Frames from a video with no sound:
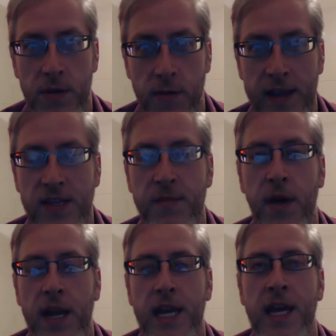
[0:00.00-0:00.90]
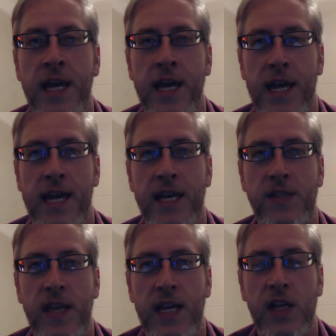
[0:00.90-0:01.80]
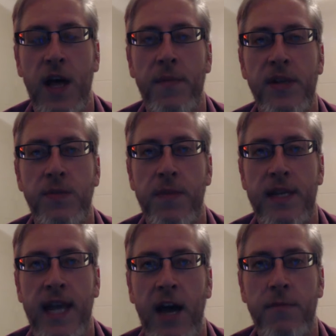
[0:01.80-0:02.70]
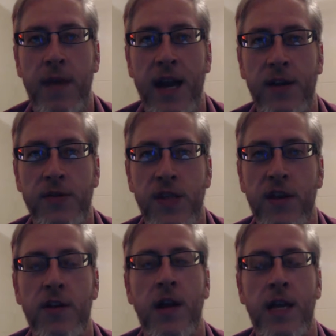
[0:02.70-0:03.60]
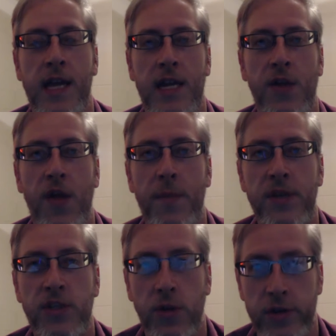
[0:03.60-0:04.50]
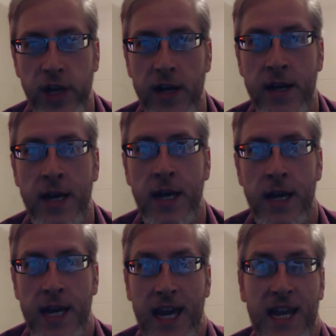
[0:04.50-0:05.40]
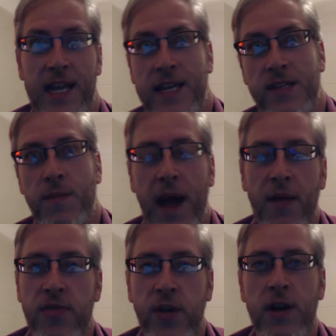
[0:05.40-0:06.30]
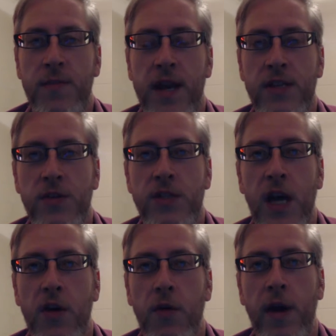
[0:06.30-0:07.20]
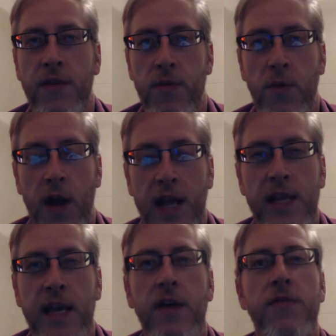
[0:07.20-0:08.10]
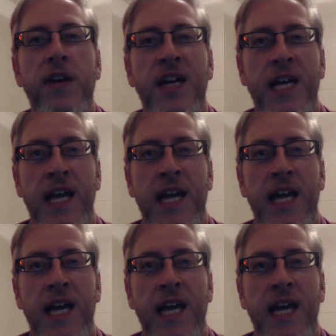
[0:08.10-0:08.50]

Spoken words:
to be raising money is the Columbus Midtown Medical Center in Columbus, Georgia. It is about 30 minutes or so away from where I live,